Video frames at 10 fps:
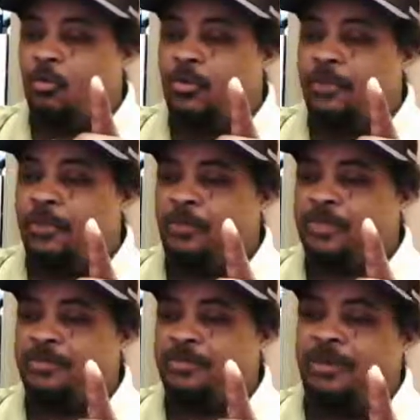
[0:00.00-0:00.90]
it
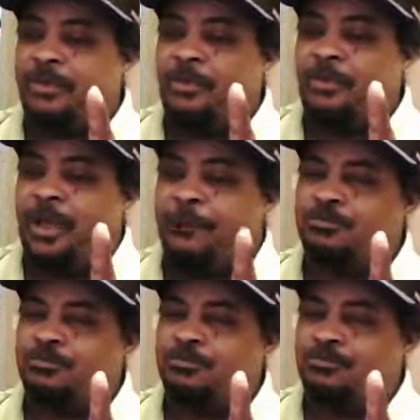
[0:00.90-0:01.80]
must have been
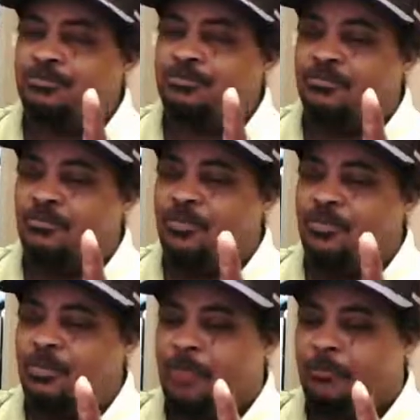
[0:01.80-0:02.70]
about
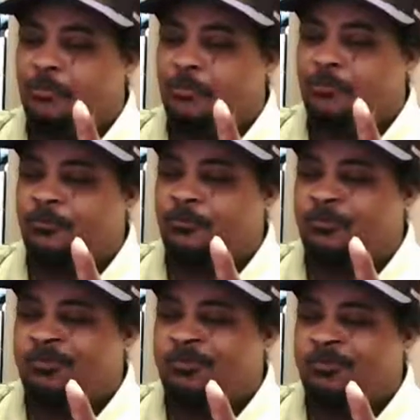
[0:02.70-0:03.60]

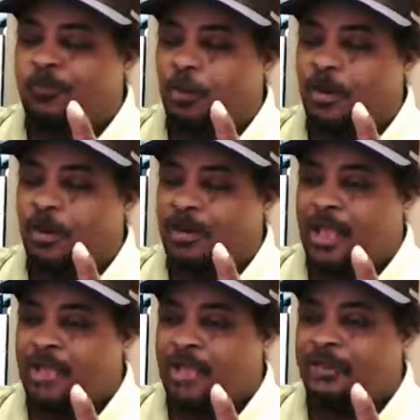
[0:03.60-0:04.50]
4
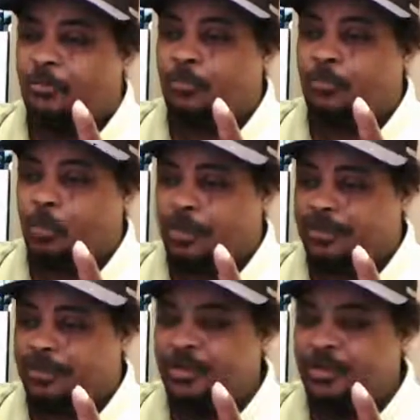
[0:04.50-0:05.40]
o'clock in the
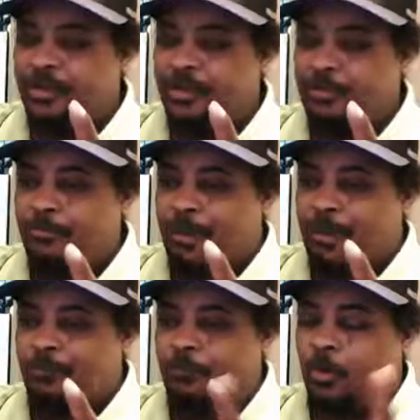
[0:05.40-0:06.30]
morning.
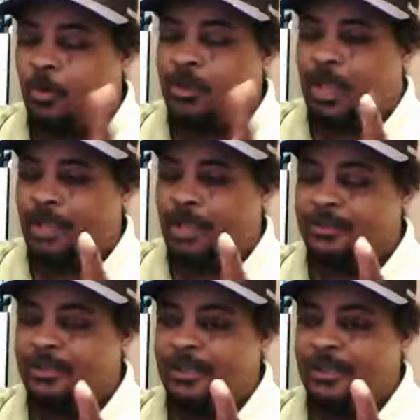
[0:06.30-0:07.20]
About 4 o'clock.
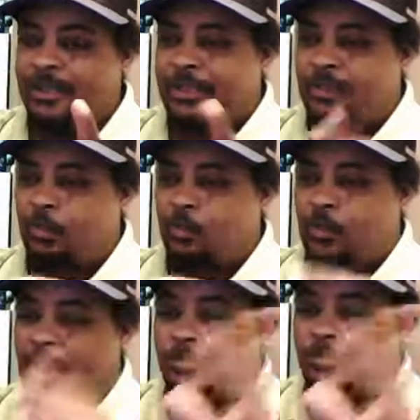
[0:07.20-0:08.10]

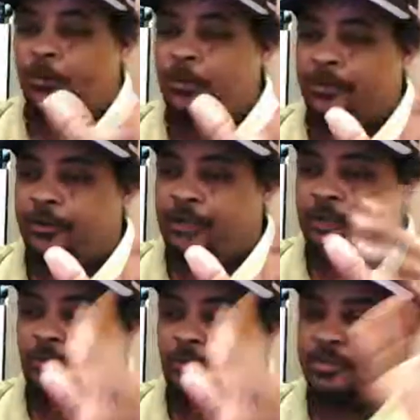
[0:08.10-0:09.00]
We got through there,
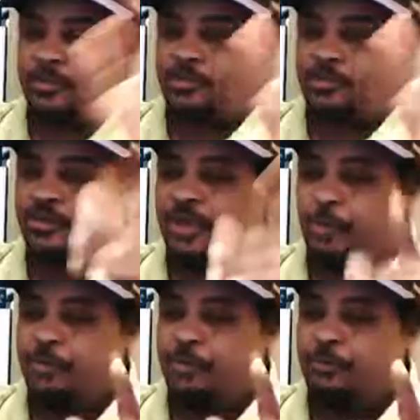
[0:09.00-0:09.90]
got across the
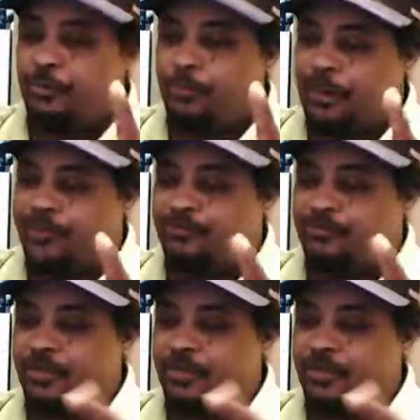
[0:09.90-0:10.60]
GW Bridge,